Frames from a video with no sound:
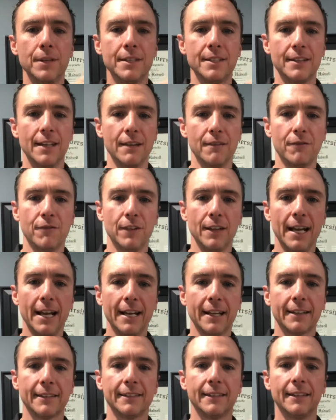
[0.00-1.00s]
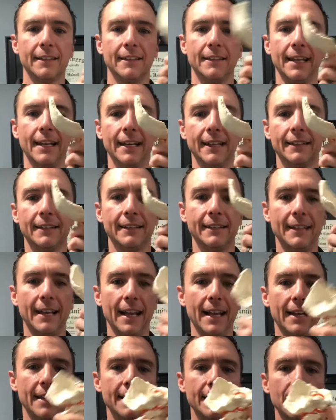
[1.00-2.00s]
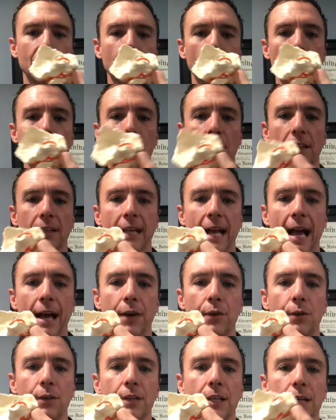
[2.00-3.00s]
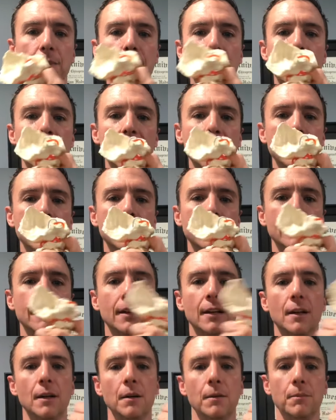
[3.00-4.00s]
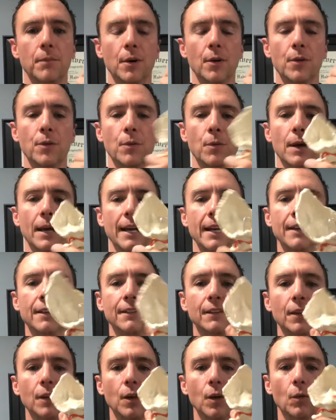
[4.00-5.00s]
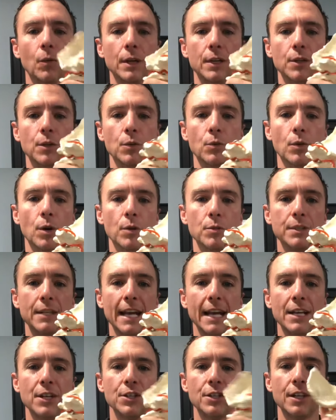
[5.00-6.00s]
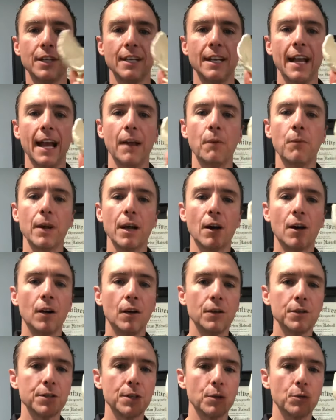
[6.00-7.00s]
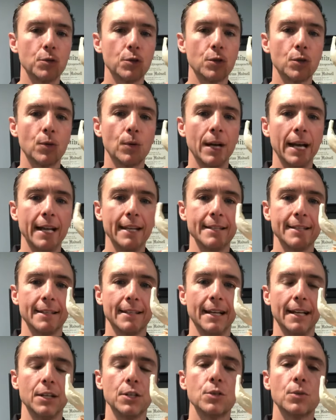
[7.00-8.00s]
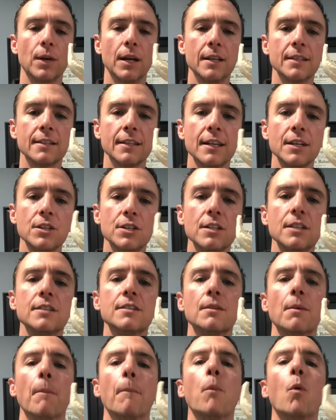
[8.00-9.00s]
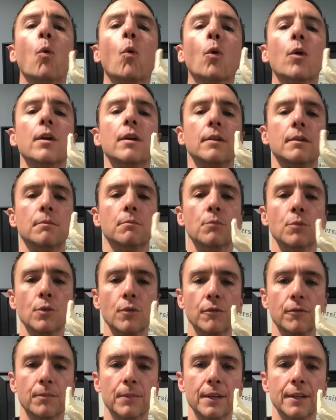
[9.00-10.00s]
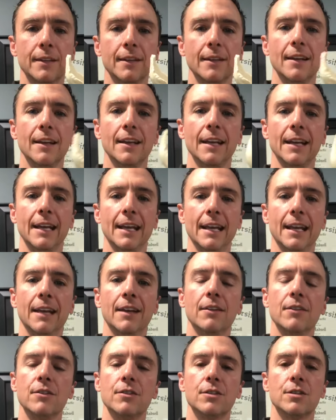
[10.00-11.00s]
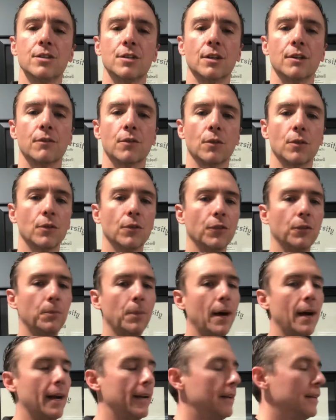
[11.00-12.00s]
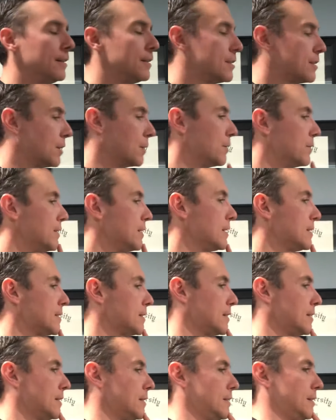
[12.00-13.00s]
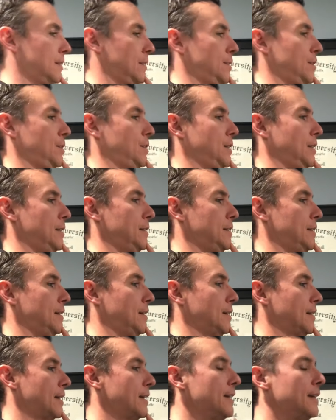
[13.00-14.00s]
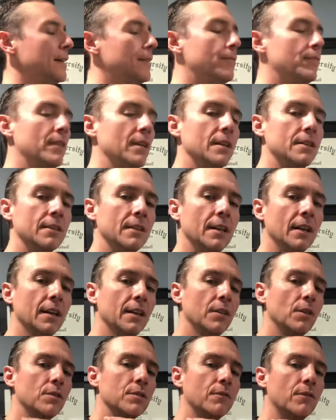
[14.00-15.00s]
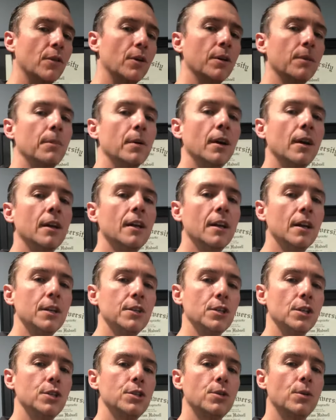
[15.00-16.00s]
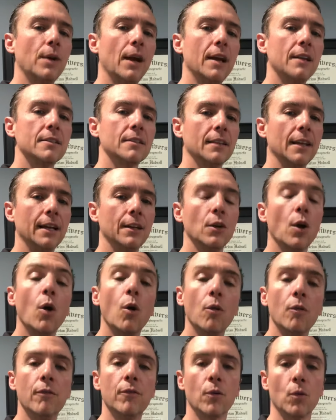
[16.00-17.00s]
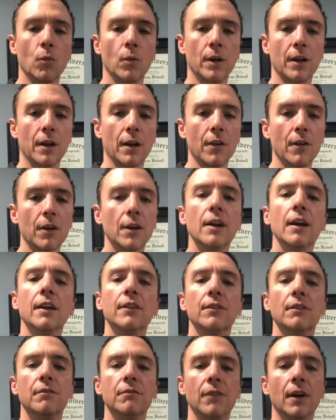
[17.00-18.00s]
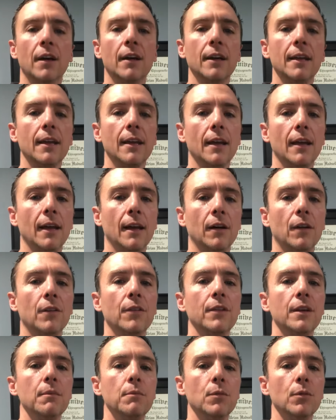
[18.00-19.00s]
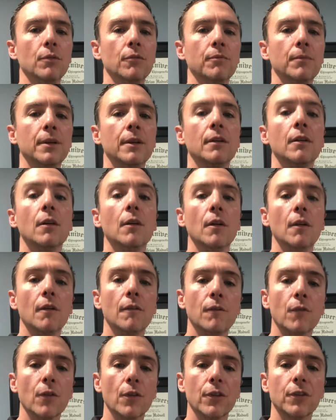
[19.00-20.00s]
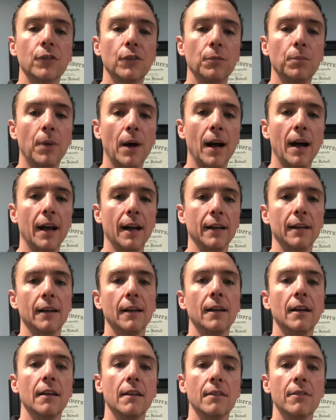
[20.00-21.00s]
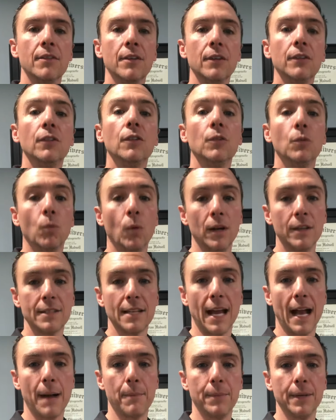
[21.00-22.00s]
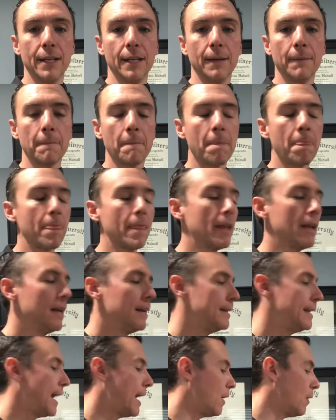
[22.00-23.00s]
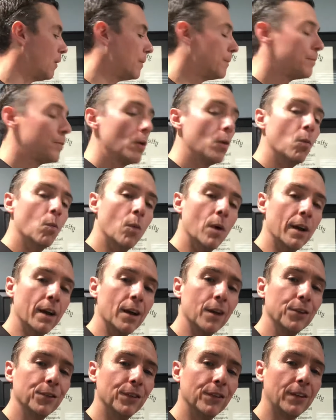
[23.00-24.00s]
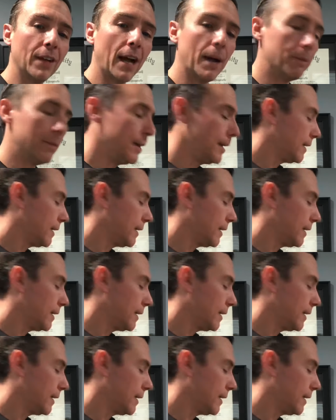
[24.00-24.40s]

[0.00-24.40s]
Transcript: They flex, they extend, we laterally bend both ways, we do rotation, and we also translate. Translation is an important movement in the cervical spine. And so this chin tuck is getting those vertebrae to translate over one another. It's a very healthy movement for the spine. This is what's happening. Now, what else is happening?